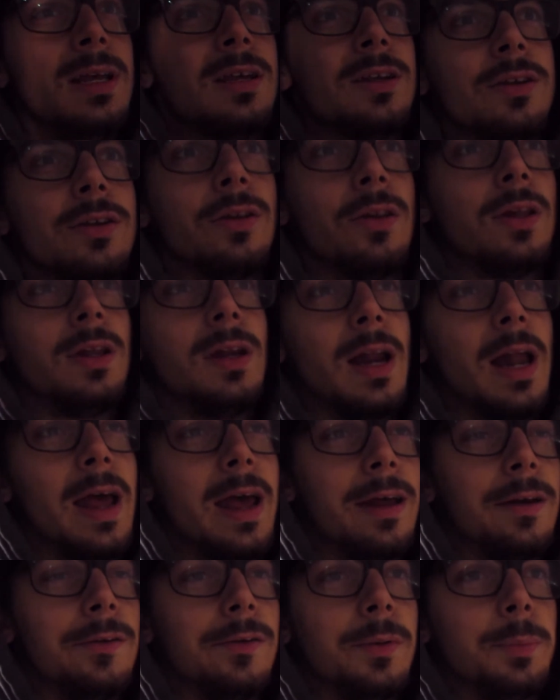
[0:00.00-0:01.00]
So then I
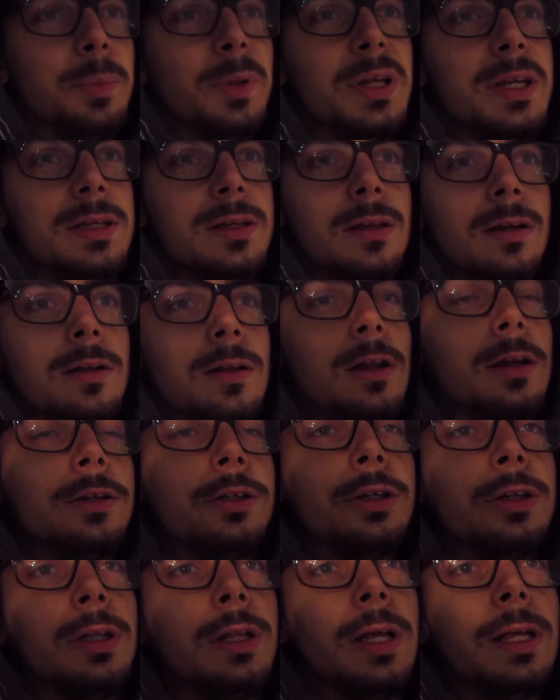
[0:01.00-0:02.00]
had to replace the clutch
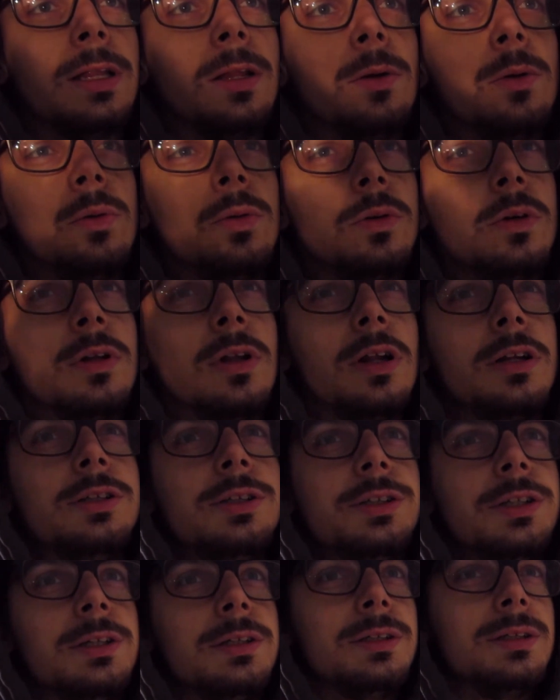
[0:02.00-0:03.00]
and the whole clutch
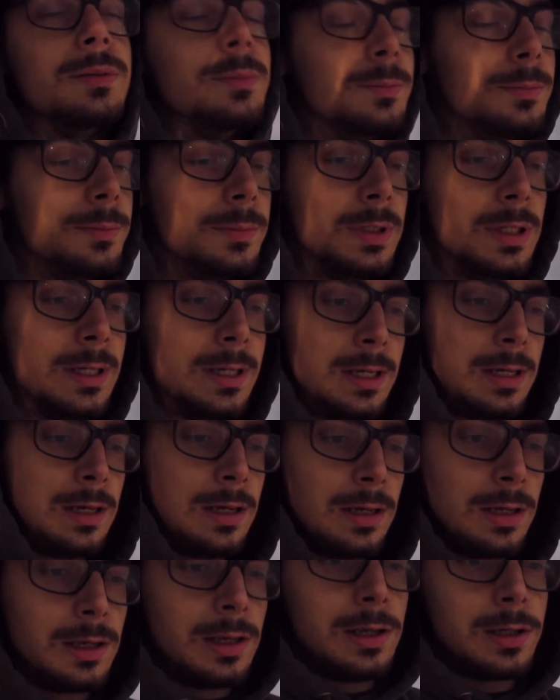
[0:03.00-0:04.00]
system.
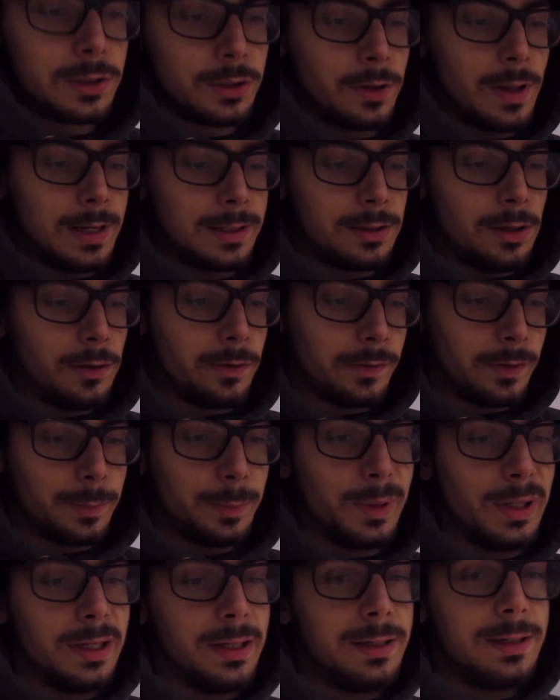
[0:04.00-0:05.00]
So that's all I
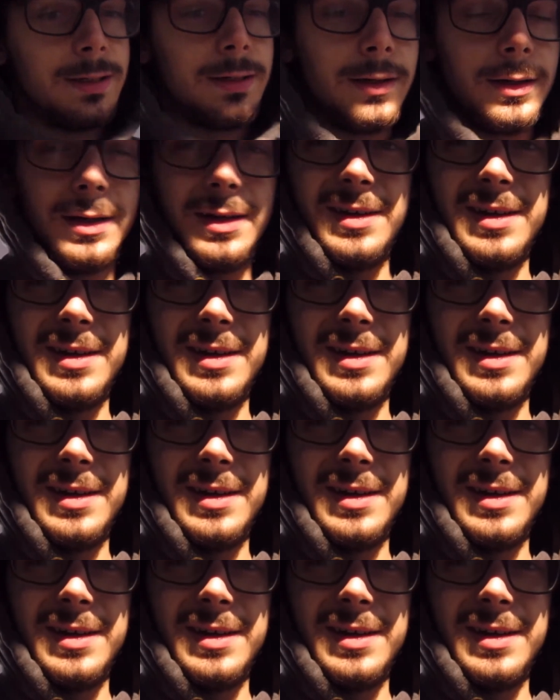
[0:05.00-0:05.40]
replaced.